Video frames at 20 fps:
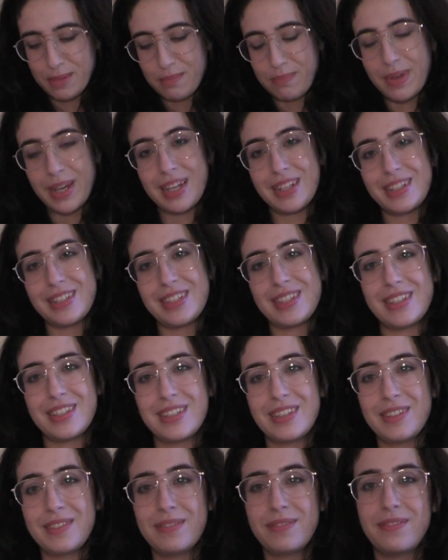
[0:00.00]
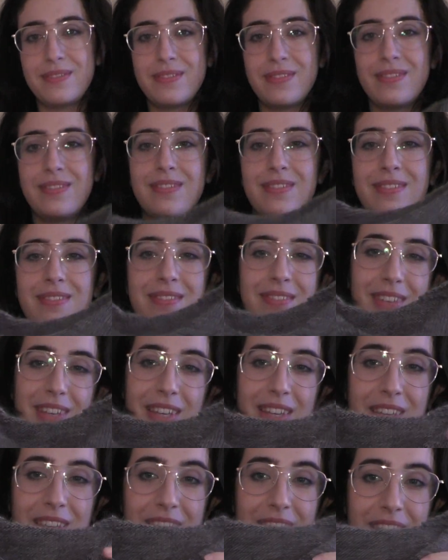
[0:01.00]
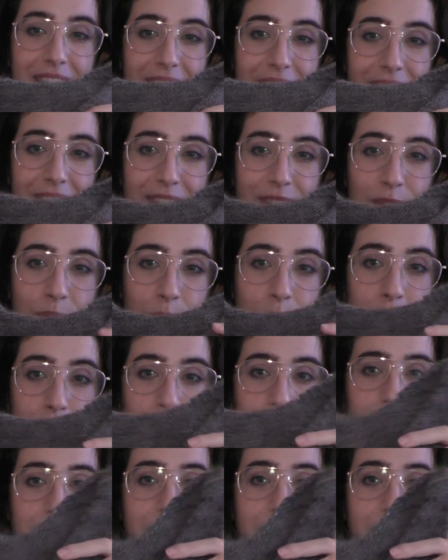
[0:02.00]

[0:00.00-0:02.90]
But here's what we're